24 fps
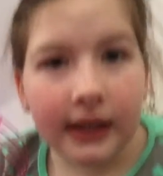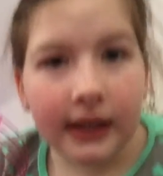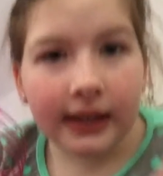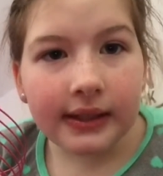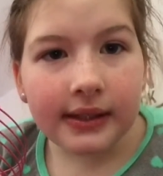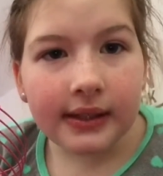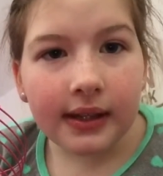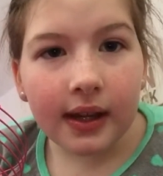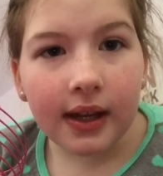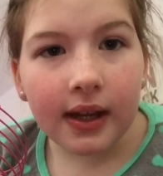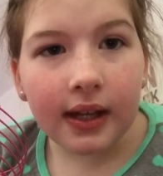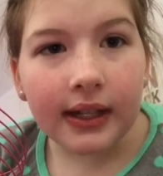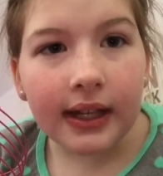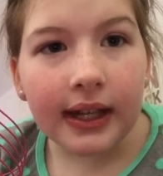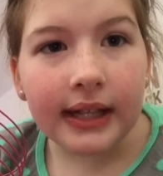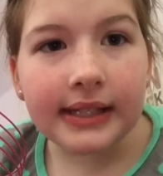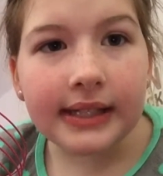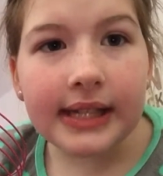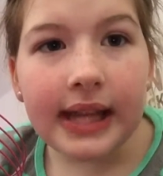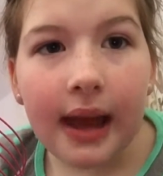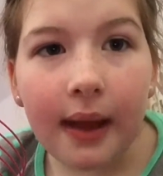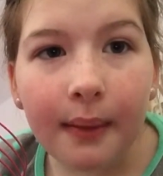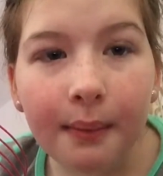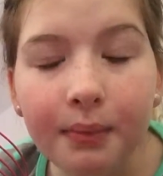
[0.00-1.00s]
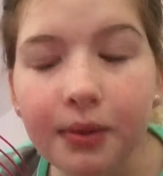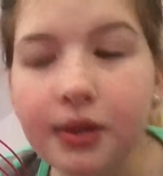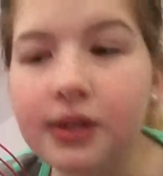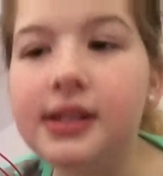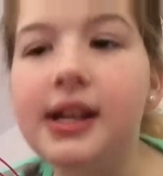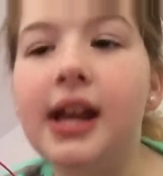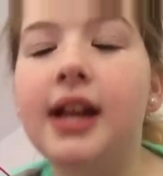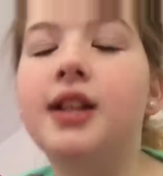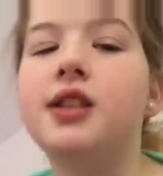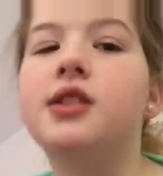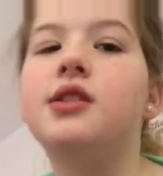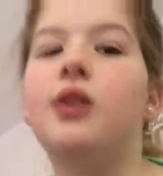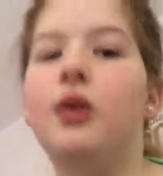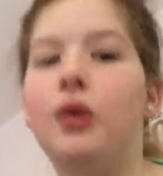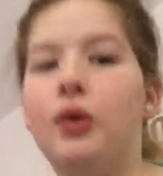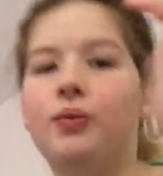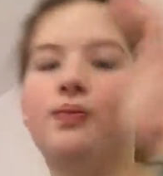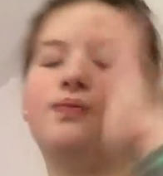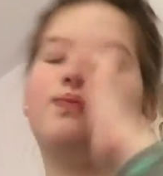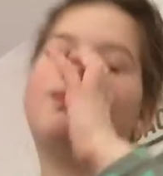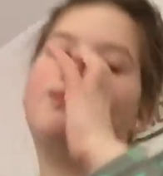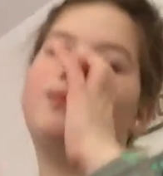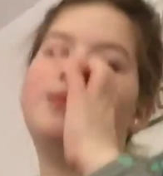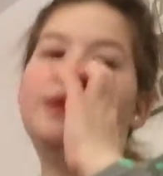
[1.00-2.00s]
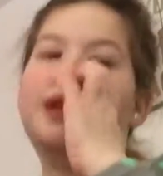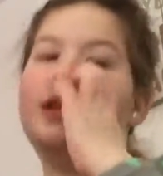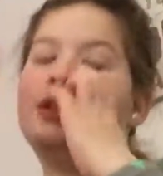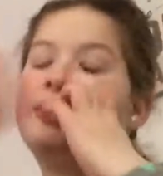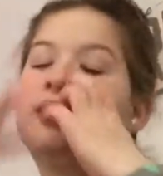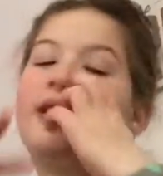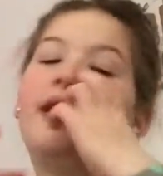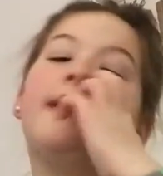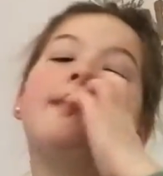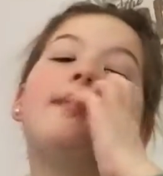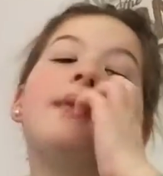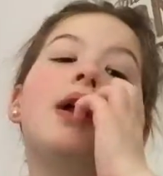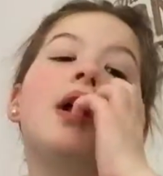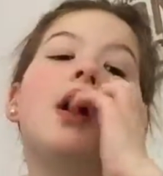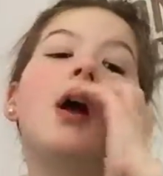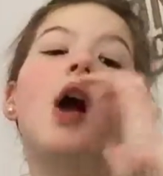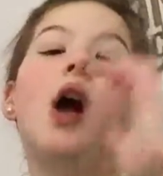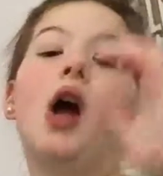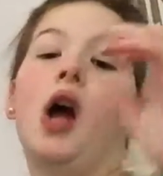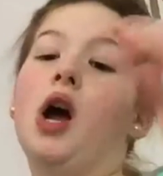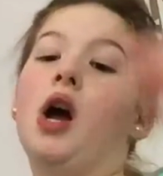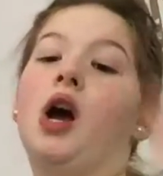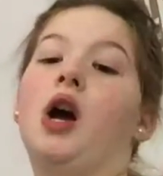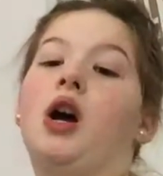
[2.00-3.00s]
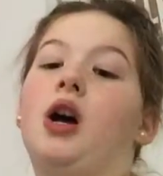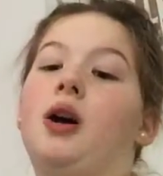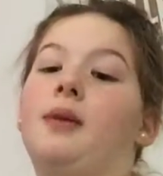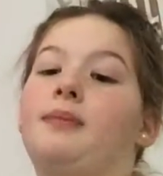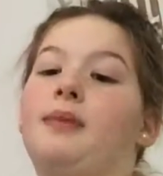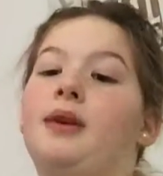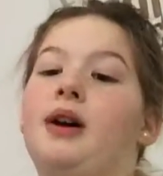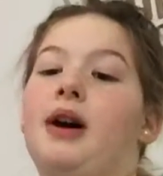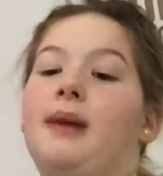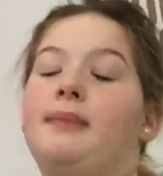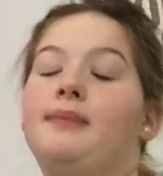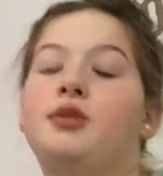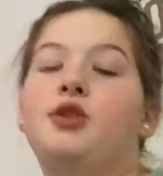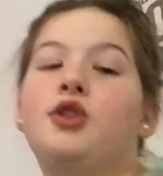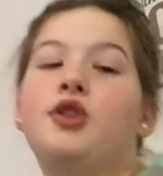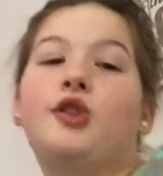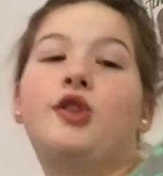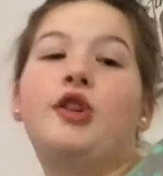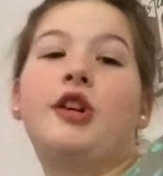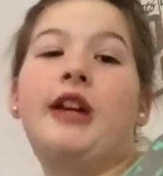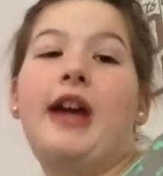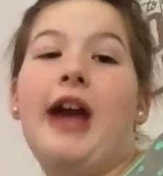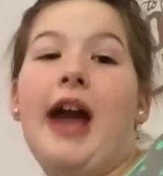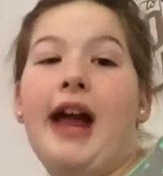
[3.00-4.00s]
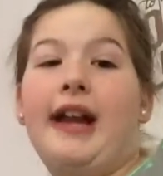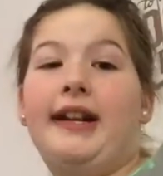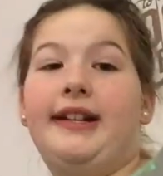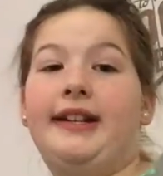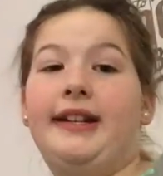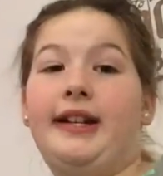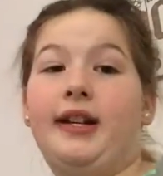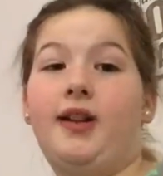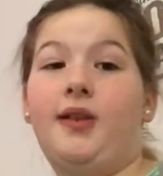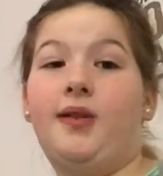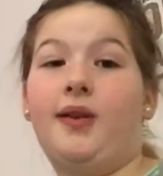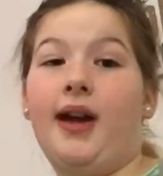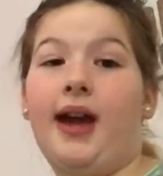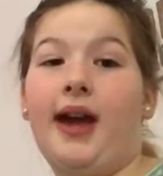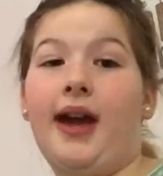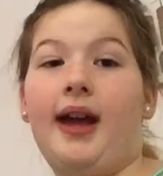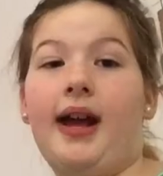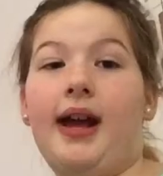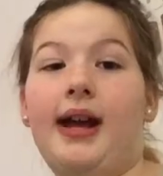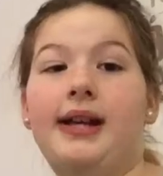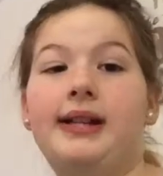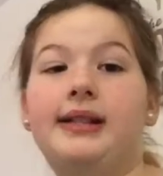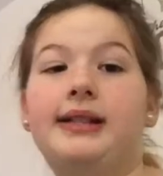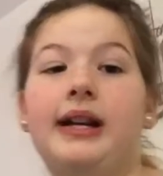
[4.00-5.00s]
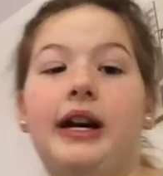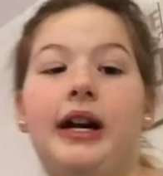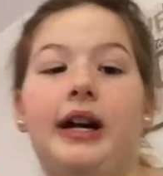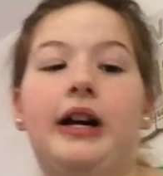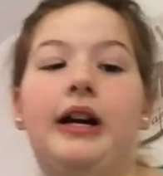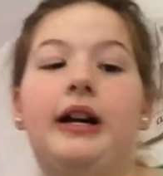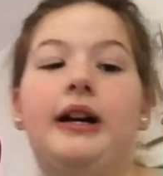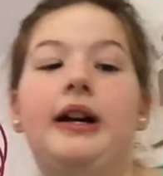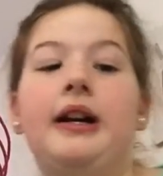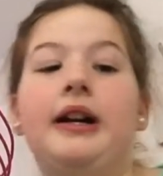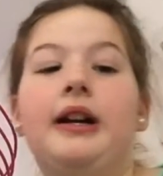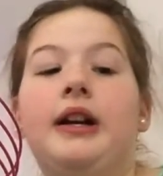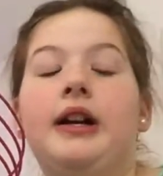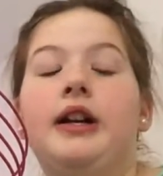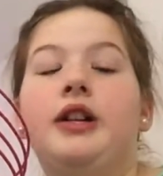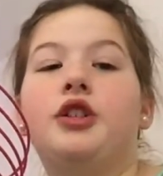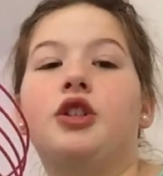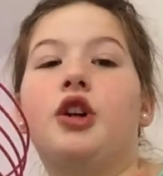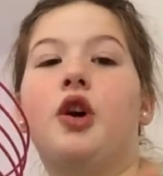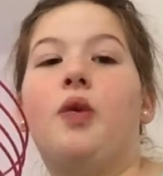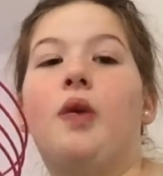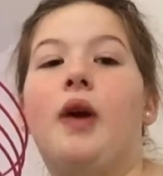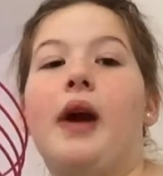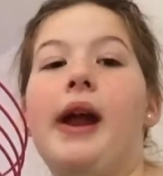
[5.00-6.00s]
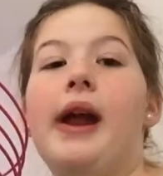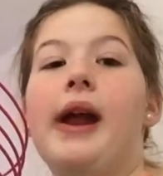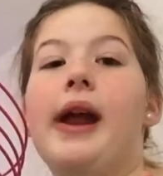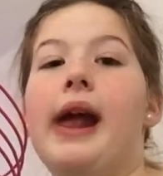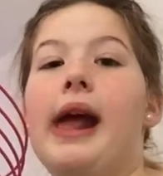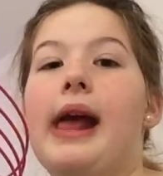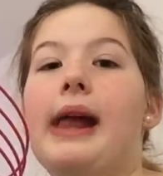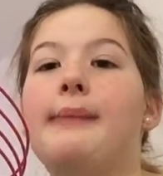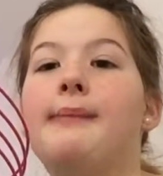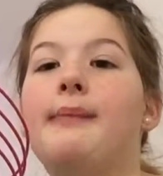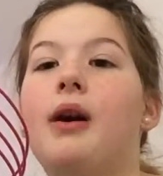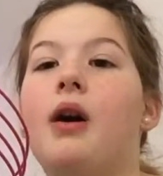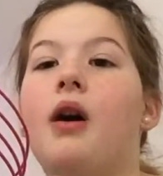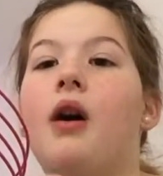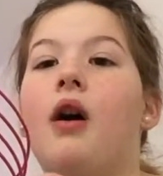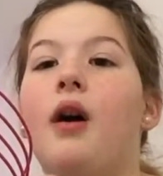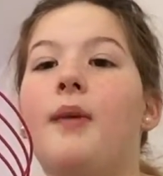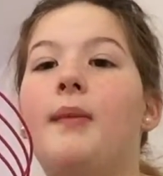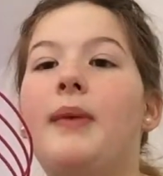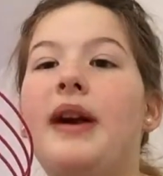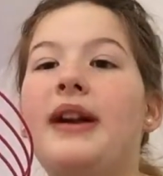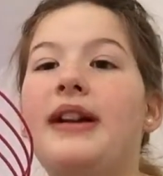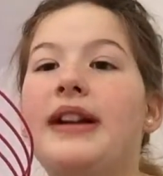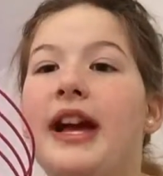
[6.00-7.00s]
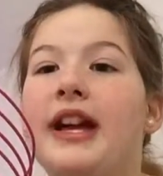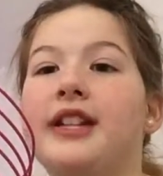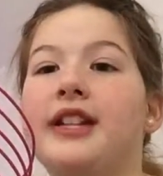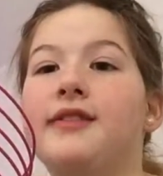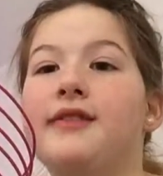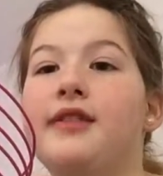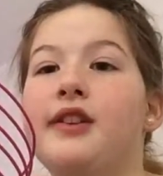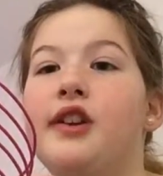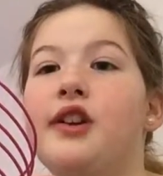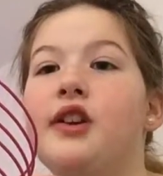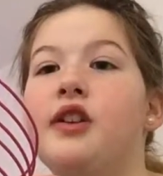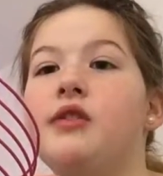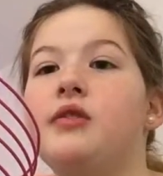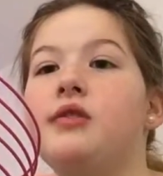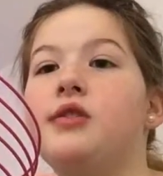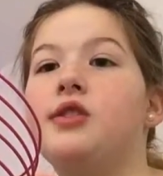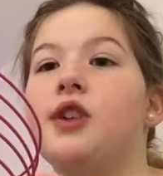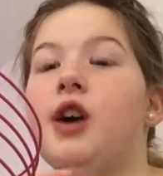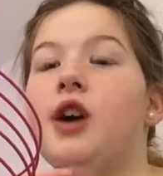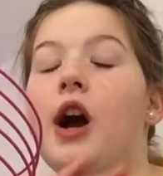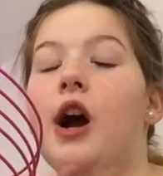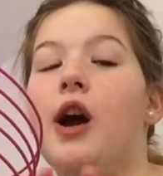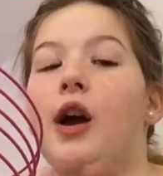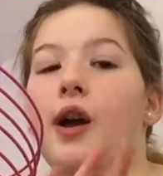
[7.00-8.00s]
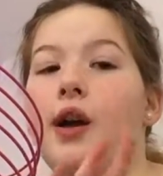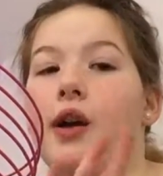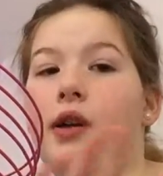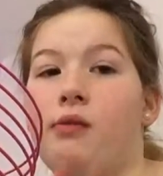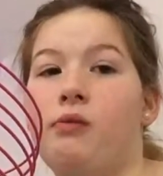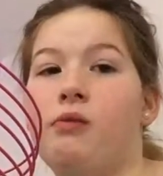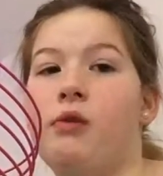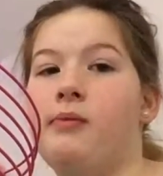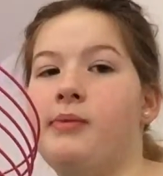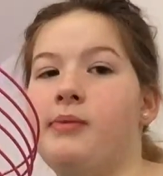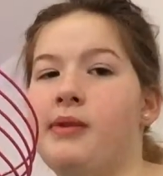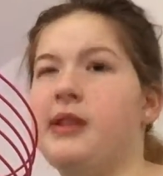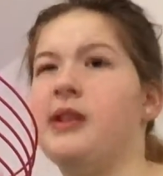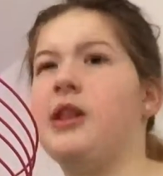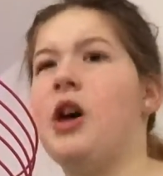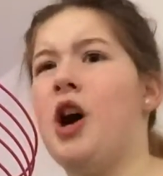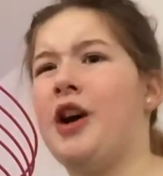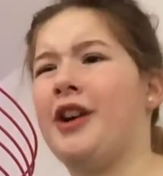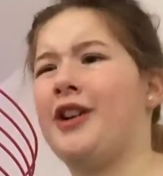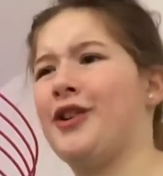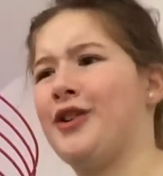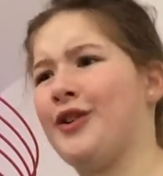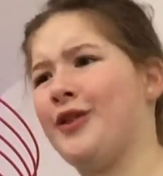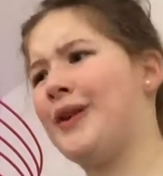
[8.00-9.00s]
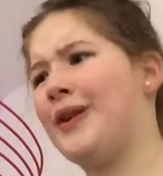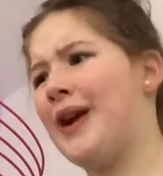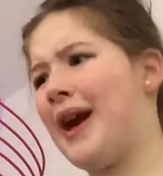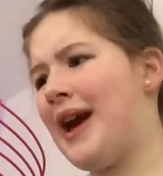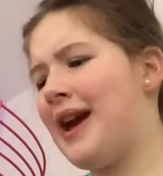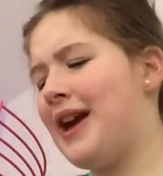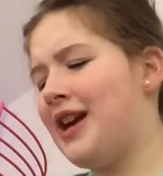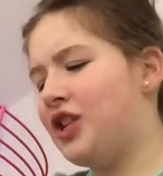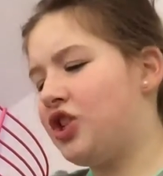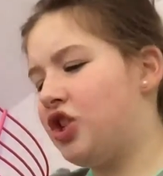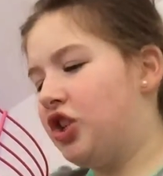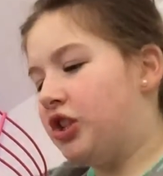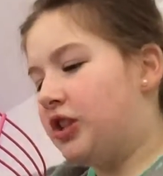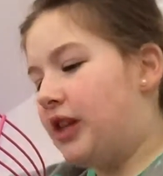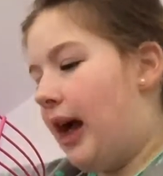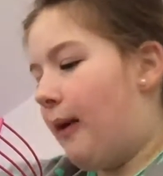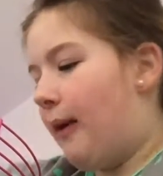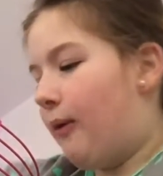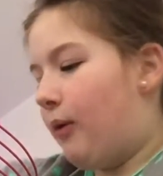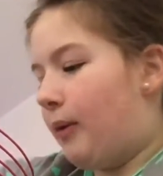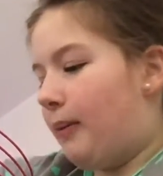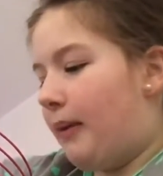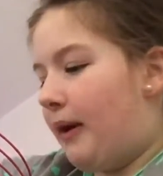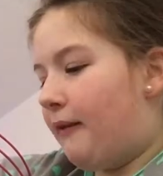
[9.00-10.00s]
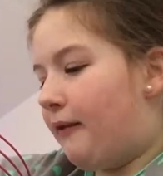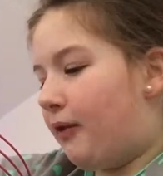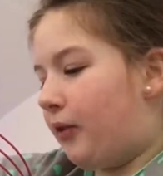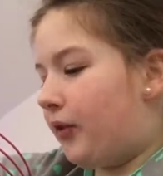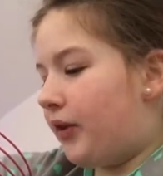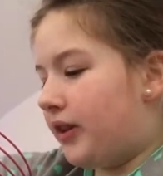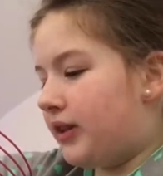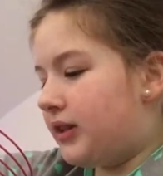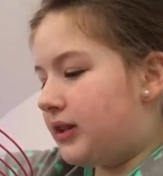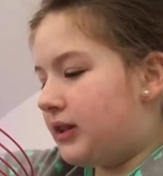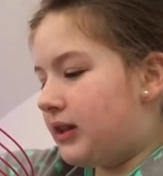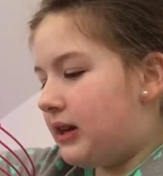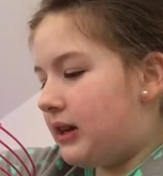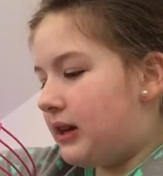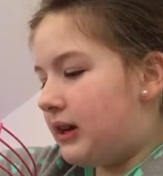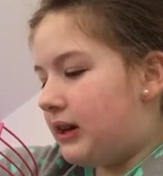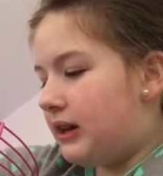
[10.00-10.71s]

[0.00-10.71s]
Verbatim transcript: It's on 10%, so that's okay. Um, but I'm soon going to end it, okay, guys? Uh, don't worry. In all my next videos, uh, it will be longer, okay? It's just that where my phone is.